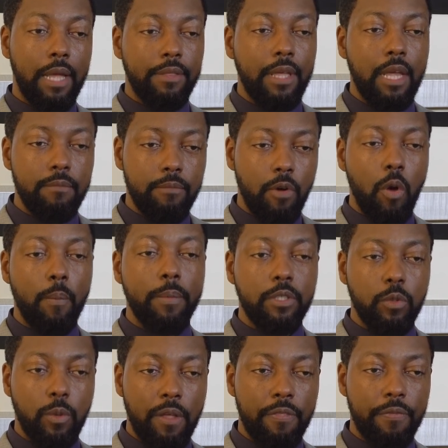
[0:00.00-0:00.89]
that
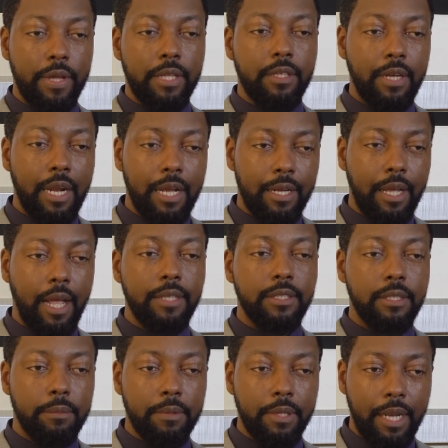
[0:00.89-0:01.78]
moment, do I think that I got
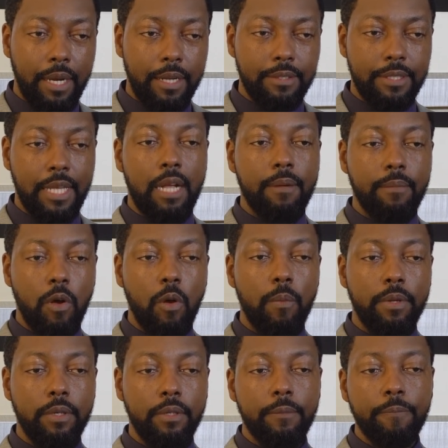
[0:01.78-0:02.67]
something at that exact
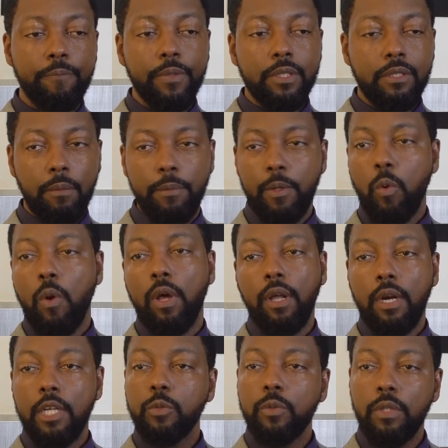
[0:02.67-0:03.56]
moment? To be quite
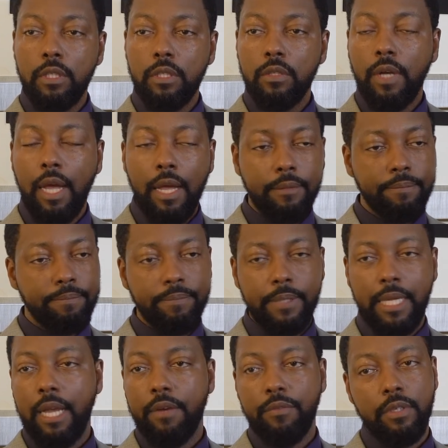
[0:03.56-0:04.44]
honest with you, I
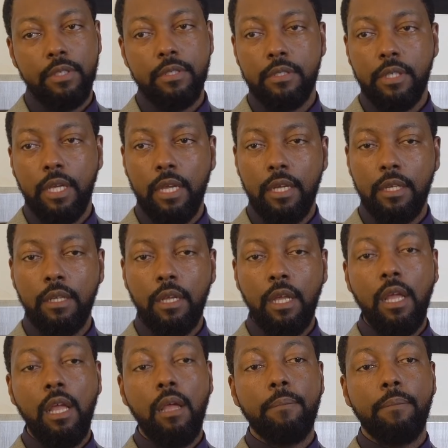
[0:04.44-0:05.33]
can't really say.
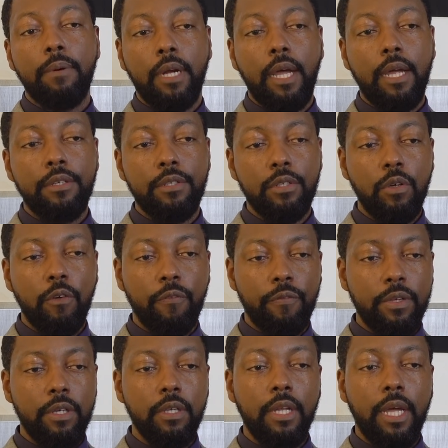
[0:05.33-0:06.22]
But I do
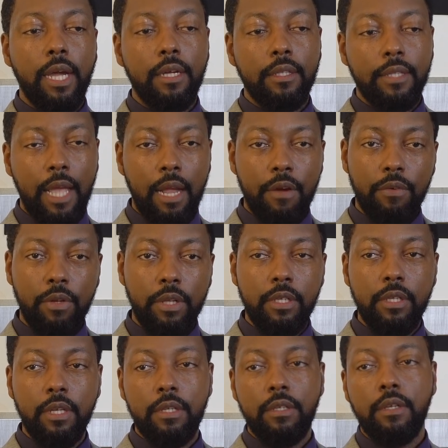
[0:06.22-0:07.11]
feel like that really
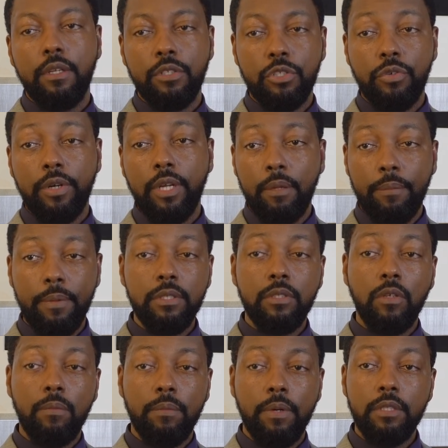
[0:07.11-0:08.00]
did intrigue me
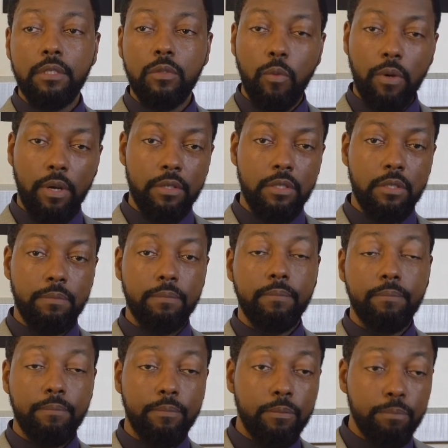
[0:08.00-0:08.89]
so much to where it's
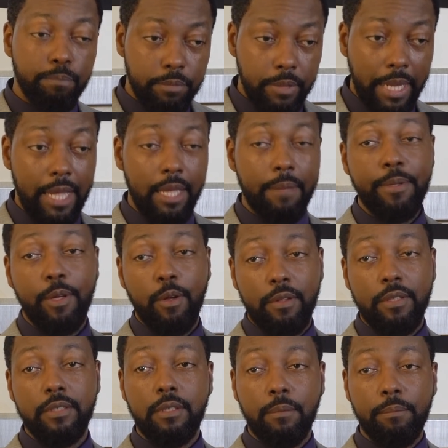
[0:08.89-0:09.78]
taken me on
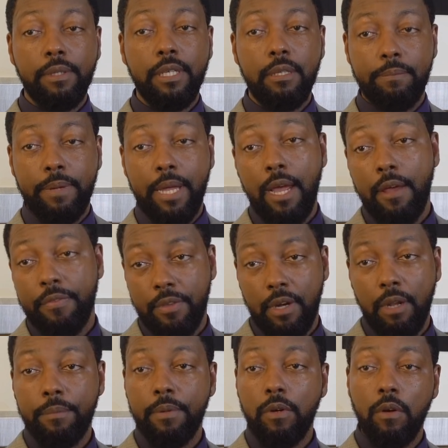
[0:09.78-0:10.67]
this complete path
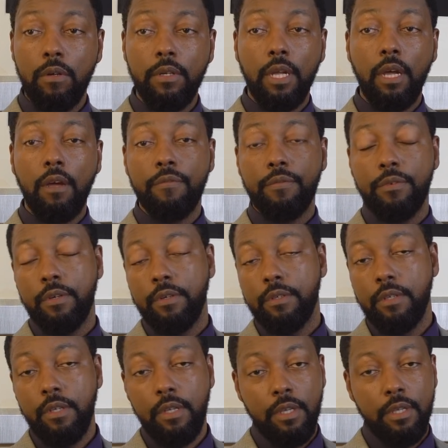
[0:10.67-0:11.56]
that I've been on now
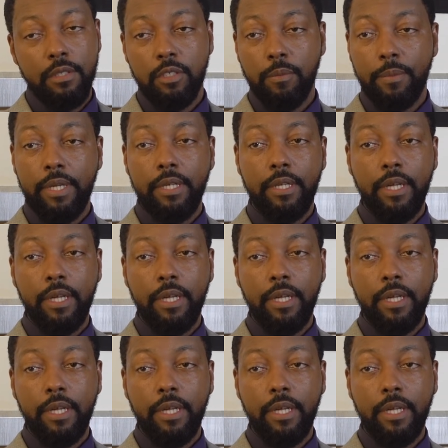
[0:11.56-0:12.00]
for so many